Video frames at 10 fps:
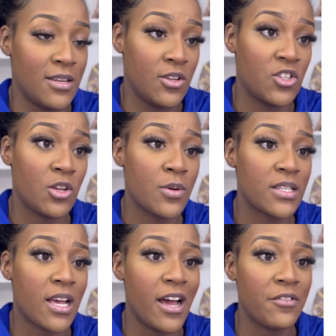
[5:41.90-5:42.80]
So
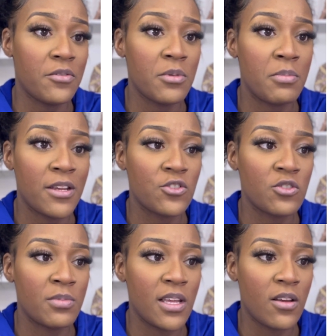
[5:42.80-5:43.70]
aside from the pictures
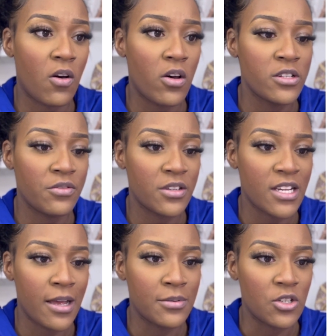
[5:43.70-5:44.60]
being all different
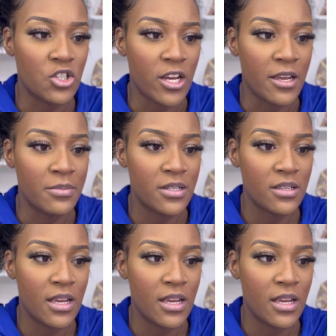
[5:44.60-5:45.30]
types of shapes